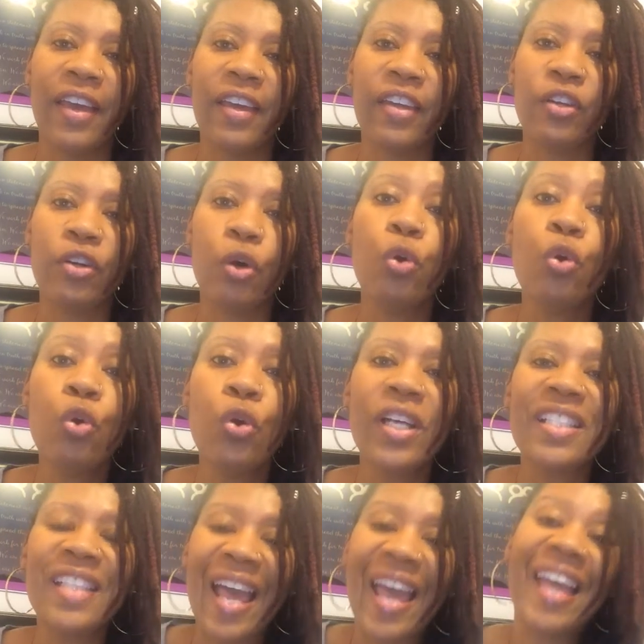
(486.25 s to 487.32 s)
in
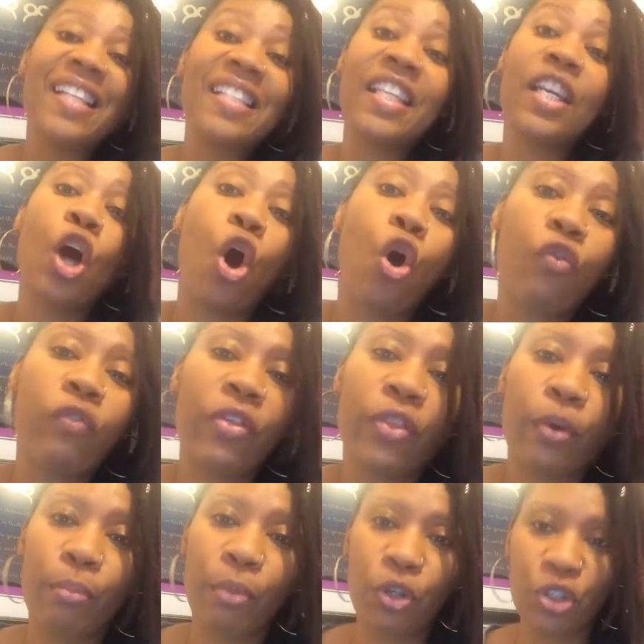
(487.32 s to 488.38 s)
who is handing over the